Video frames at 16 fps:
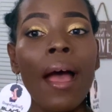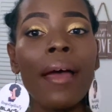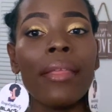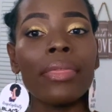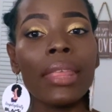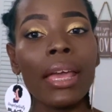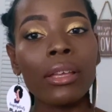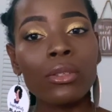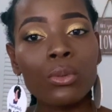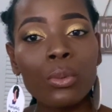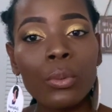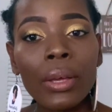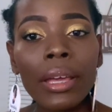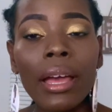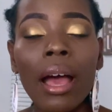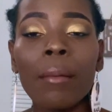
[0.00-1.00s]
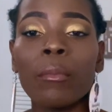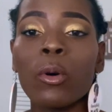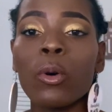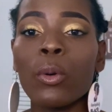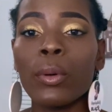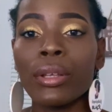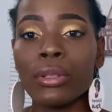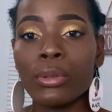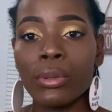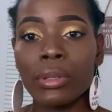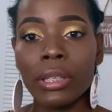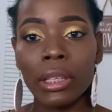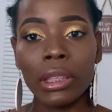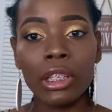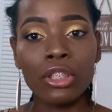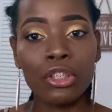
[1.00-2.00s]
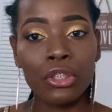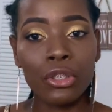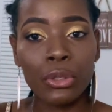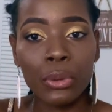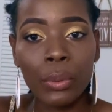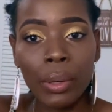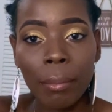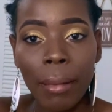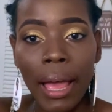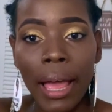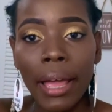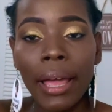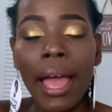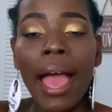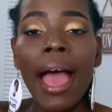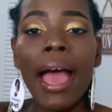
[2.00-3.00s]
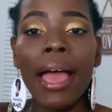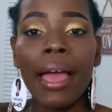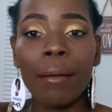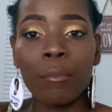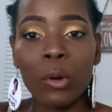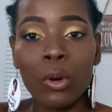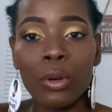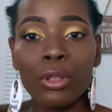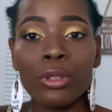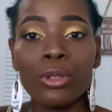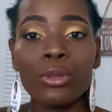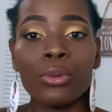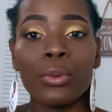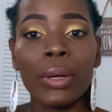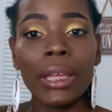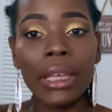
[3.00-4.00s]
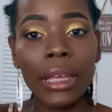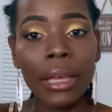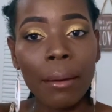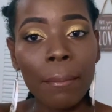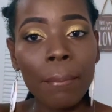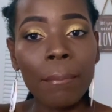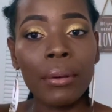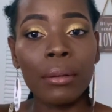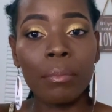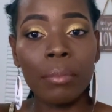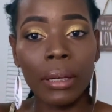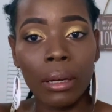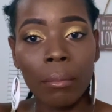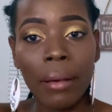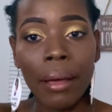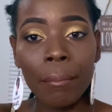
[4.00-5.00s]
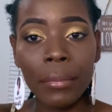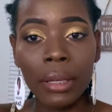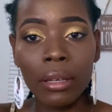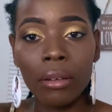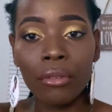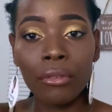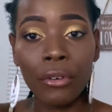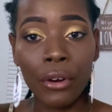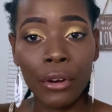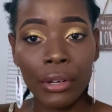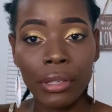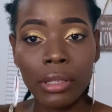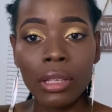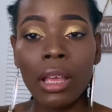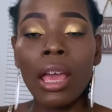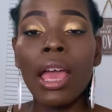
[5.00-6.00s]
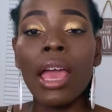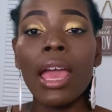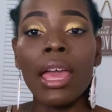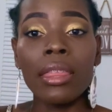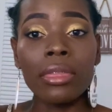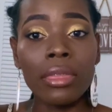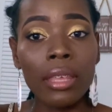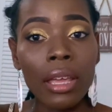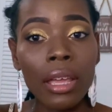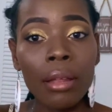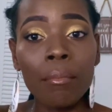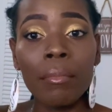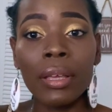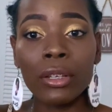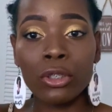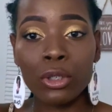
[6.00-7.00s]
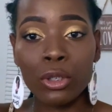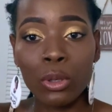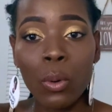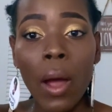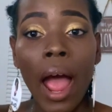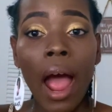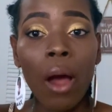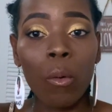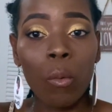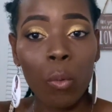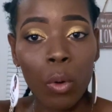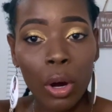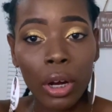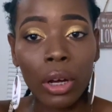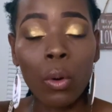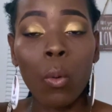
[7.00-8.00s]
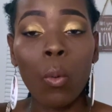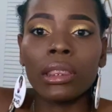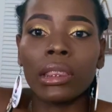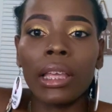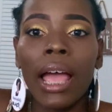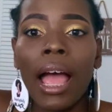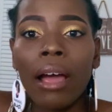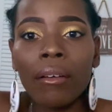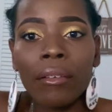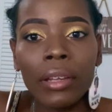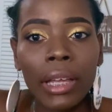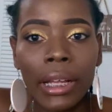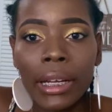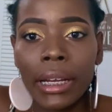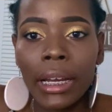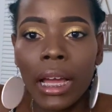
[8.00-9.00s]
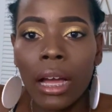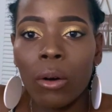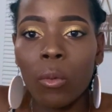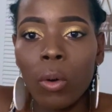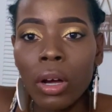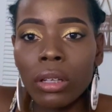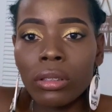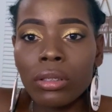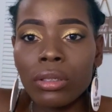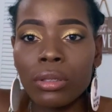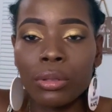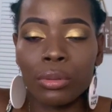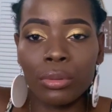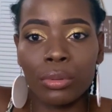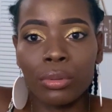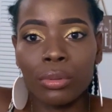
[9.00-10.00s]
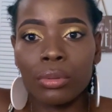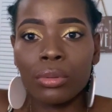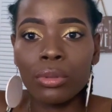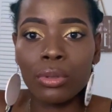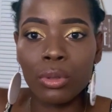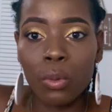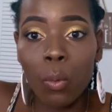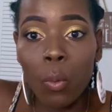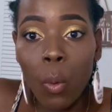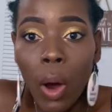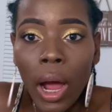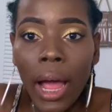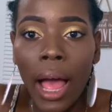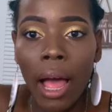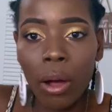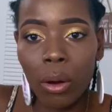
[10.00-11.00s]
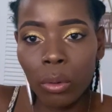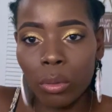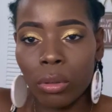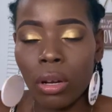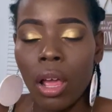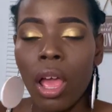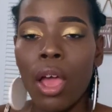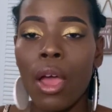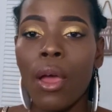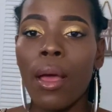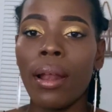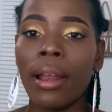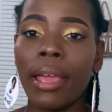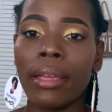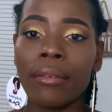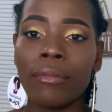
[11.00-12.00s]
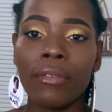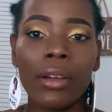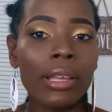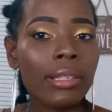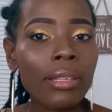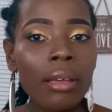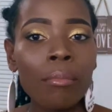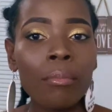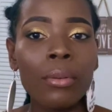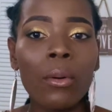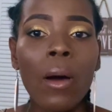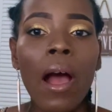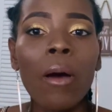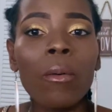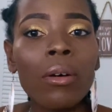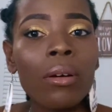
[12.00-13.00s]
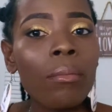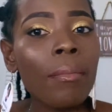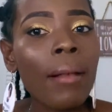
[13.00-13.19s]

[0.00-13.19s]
next week I'm going to take the TECHUI back. I'm going to prepare my meal first and then make sure I work the area that I want to to work out. Like, for example, I want